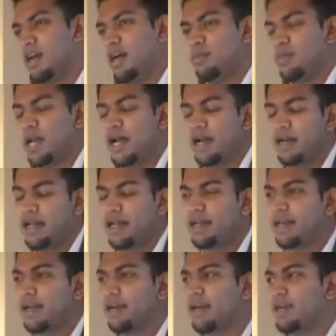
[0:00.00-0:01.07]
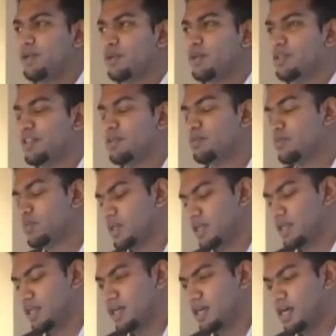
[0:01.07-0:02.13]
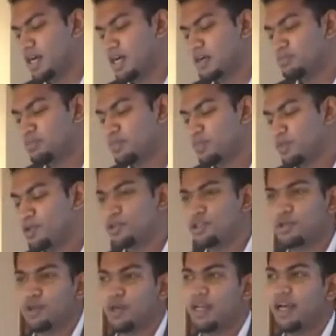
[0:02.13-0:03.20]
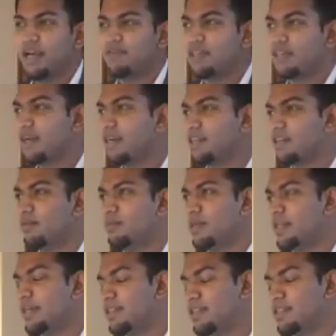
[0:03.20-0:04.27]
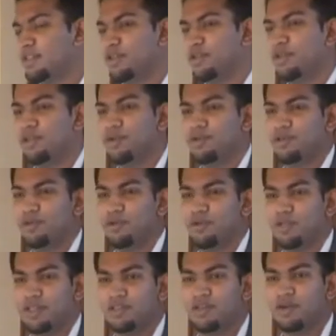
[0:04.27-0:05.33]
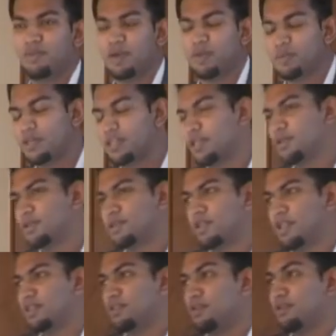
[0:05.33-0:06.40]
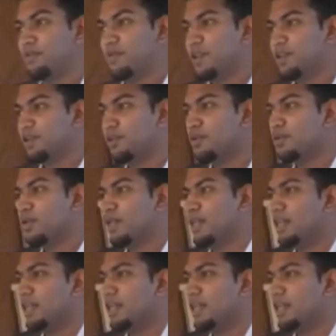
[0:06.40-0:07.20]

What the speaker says: A brand like Kerala Tourism used to only have the traditional media things. They used to do things on paper, they used to do things on video.